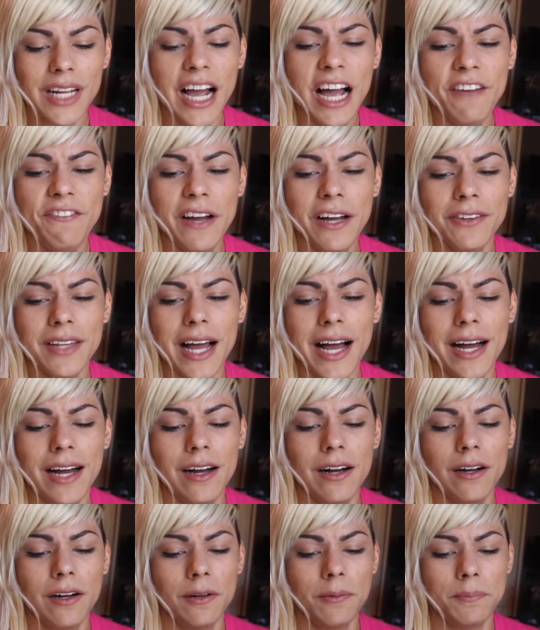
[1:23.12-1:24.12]
I found
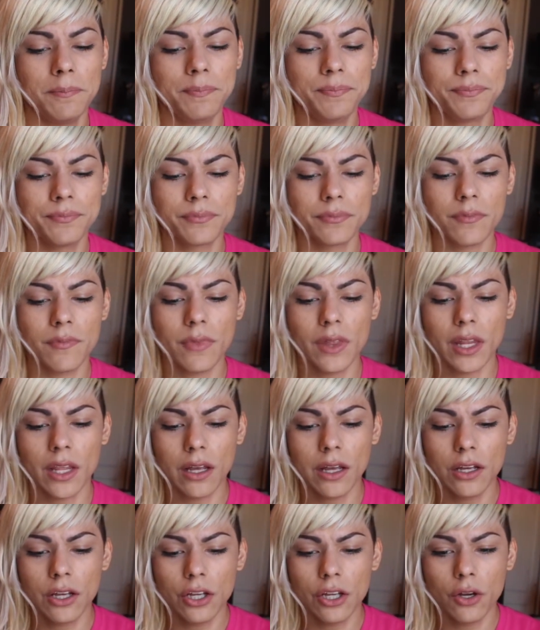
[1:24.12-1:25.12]
that
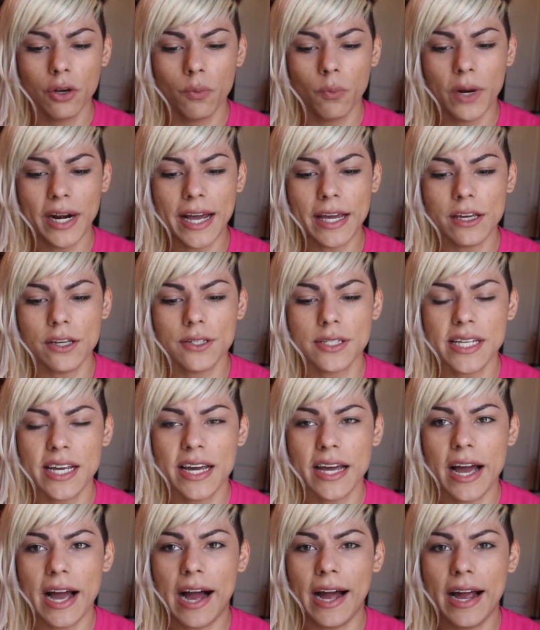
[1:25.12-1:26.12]
when I used
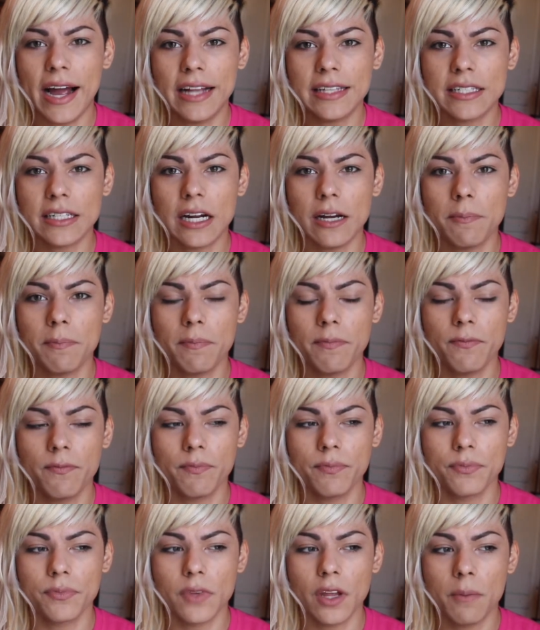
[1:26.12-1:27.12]
it, I ended up
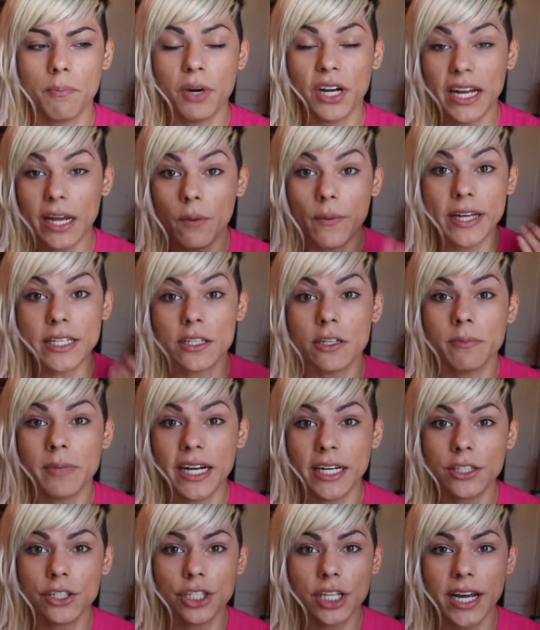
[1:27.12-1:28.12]
putting way too
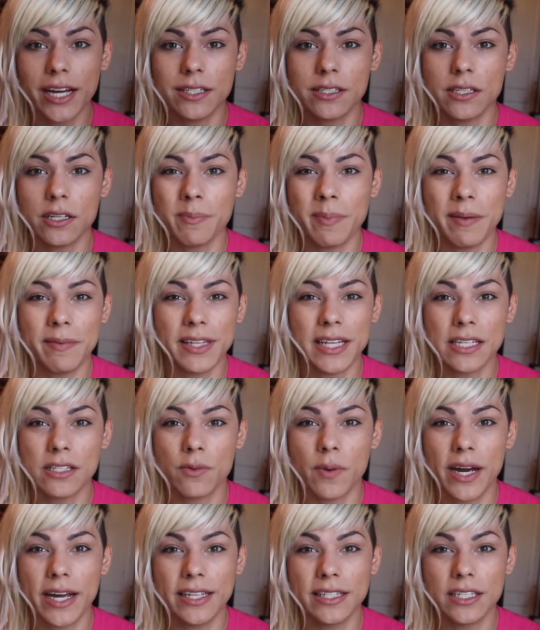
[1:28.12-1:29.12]
much, and so maybe
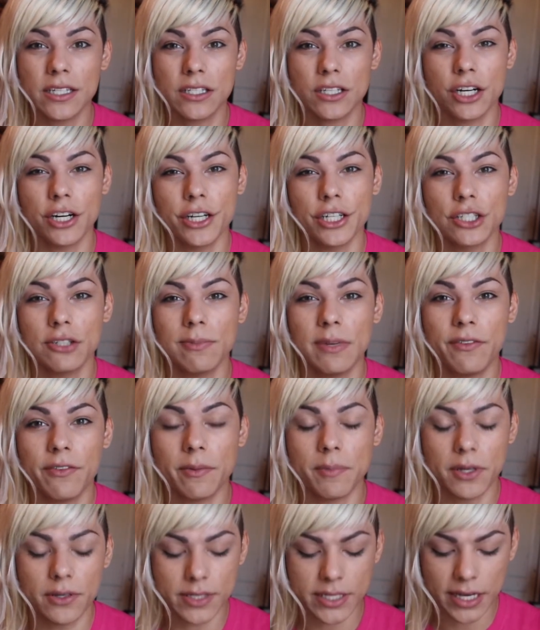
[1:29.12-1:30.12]
that's why it discouraged me
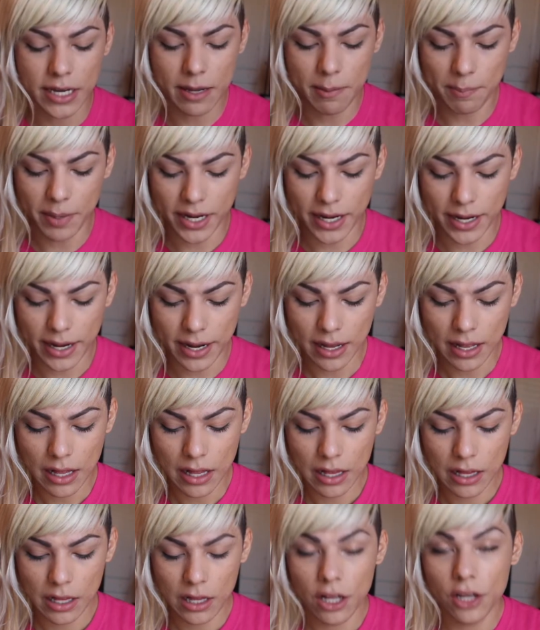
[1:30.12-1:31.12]
from using it, but
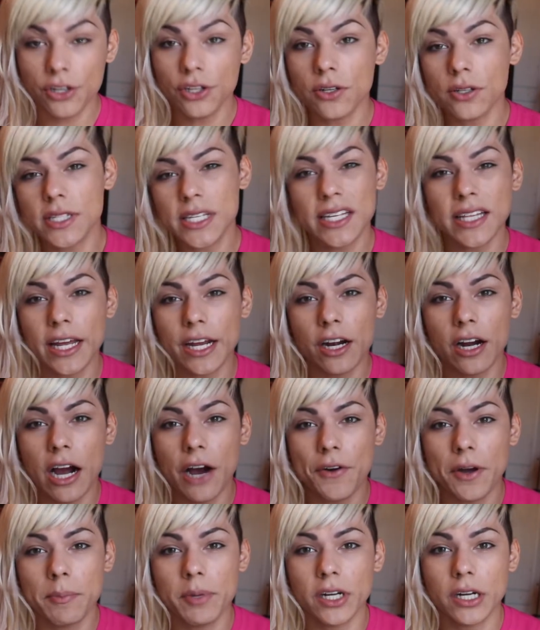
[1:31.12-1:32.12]
you'll see later
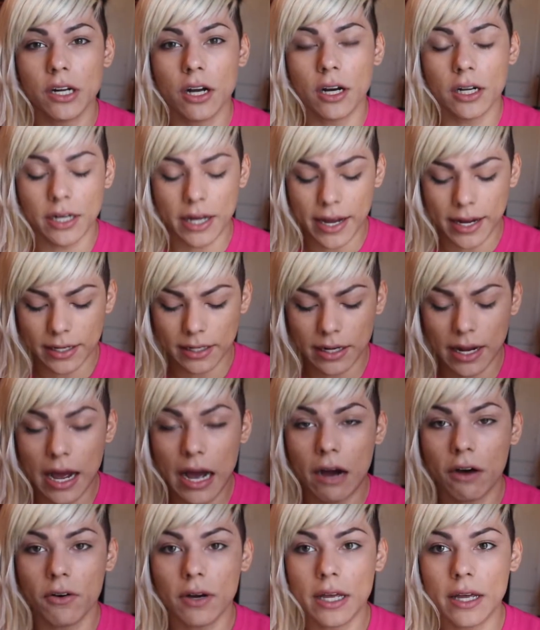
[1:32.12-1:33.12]
how I put it on and
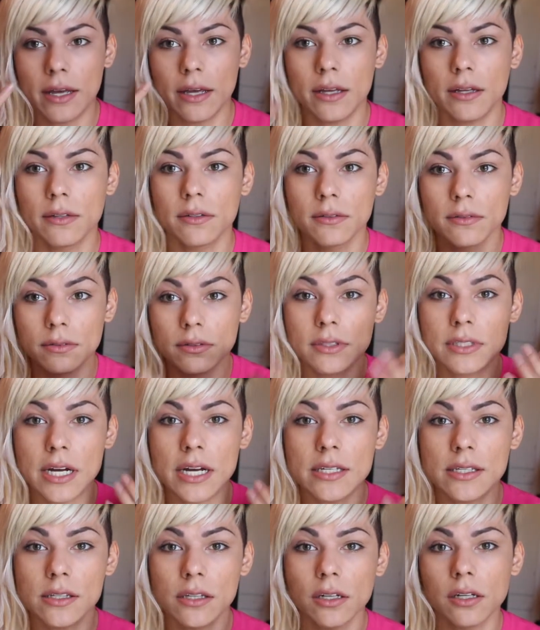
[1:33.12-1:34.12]
how it
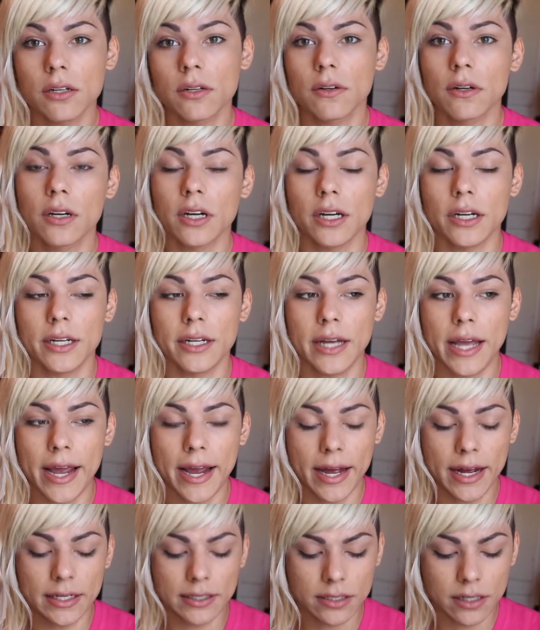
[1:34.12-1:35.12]
does look good,
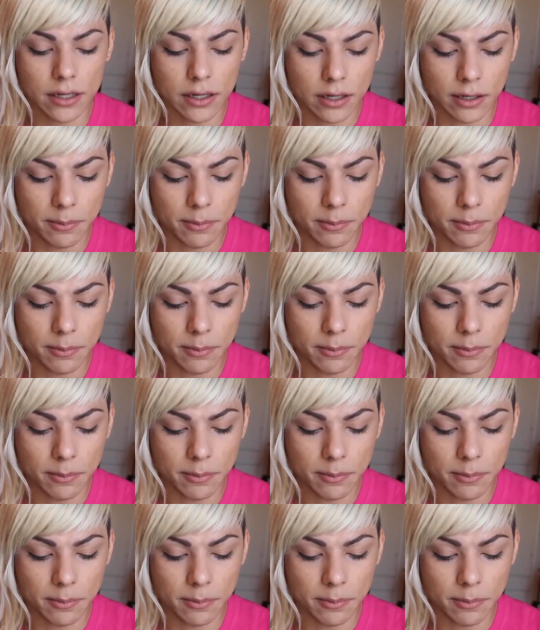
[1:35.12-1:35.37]
and